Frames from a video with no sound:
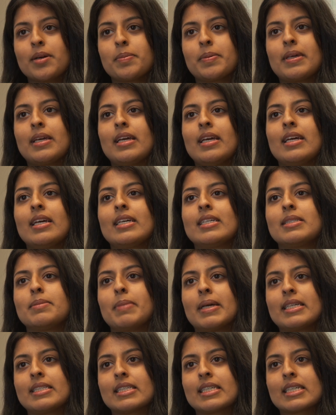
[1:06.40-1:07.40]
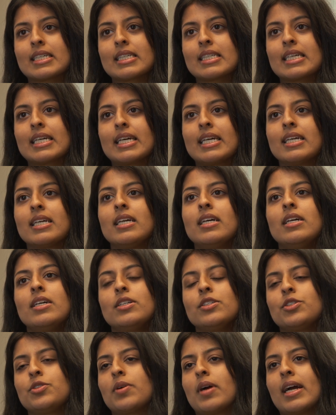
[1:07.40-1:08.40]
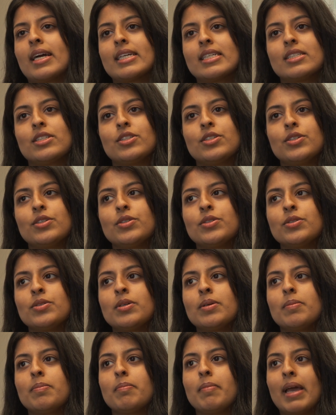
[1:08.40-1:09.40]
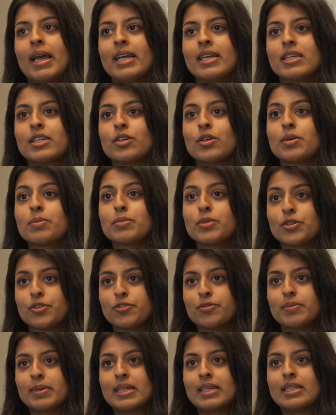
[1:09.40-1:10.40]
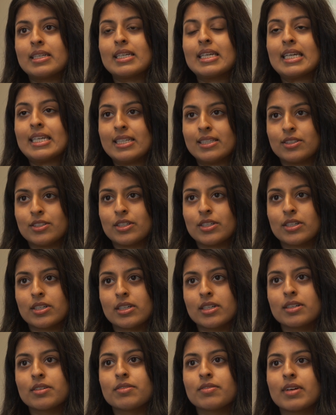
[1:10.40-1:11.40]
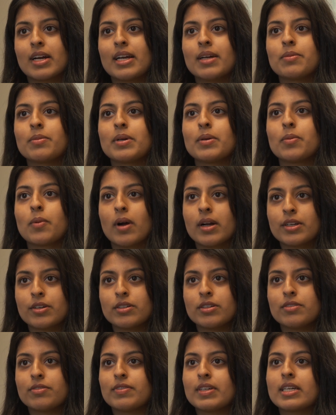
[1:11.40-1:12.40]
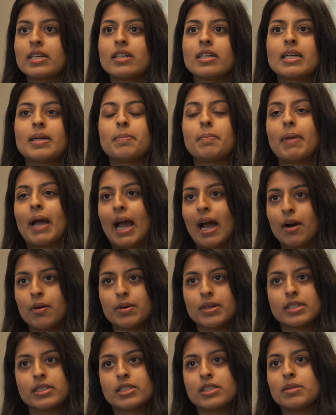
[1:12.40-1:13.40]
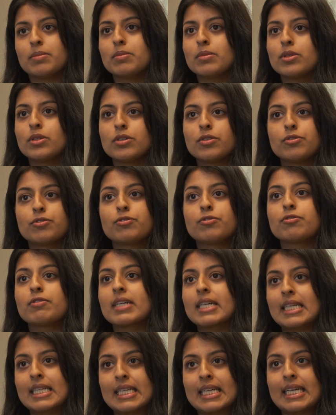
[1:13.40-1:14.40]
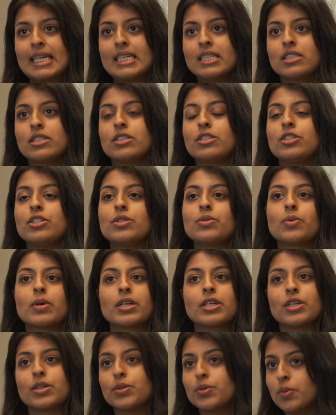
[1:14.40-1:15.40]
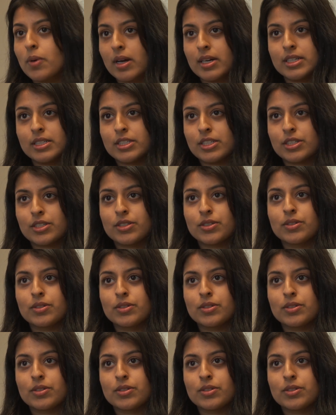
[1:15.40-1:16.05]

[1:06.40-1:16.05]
therapy is basically trying to make your movement easier, right? We want you to feel empowered to move freely, to do what you want